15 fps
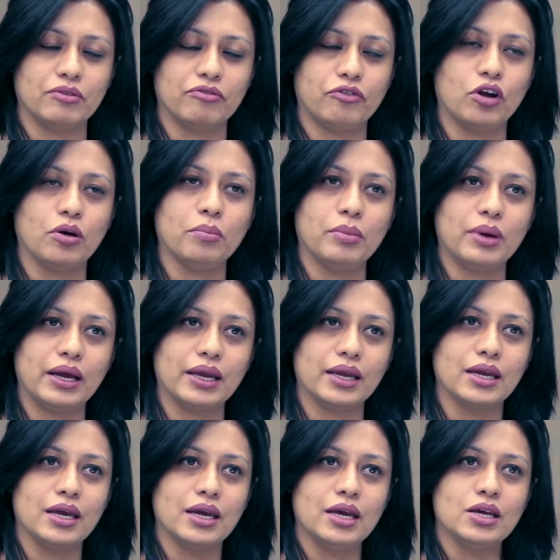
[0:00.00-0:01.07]
from my
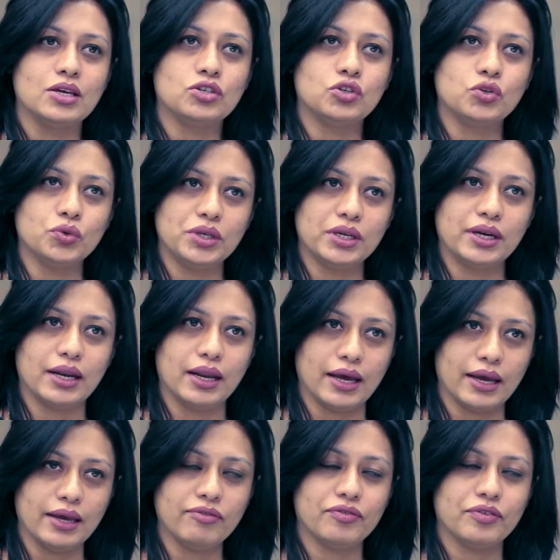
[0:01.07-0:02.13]
student
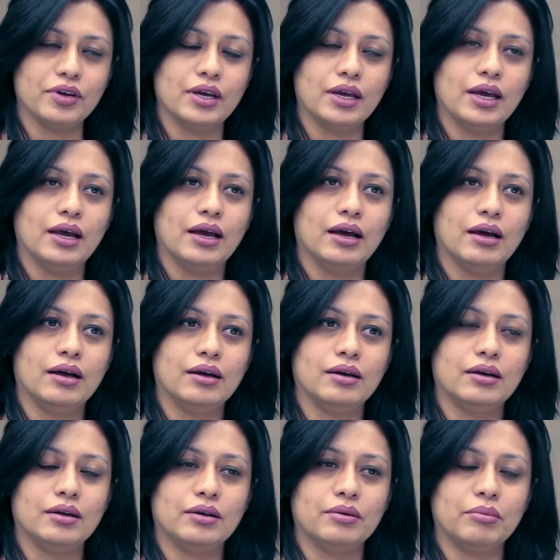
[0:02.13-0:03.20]
life.
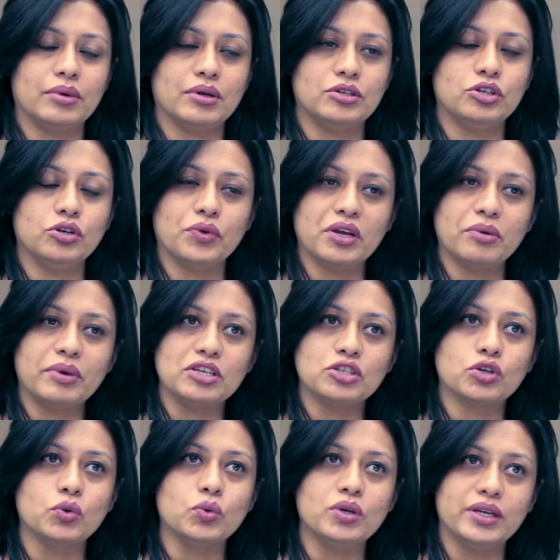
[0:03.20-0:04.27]
During my
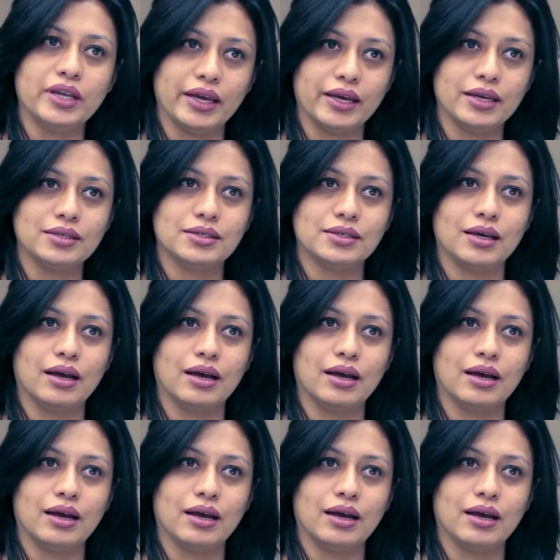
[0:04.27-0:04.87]
school days,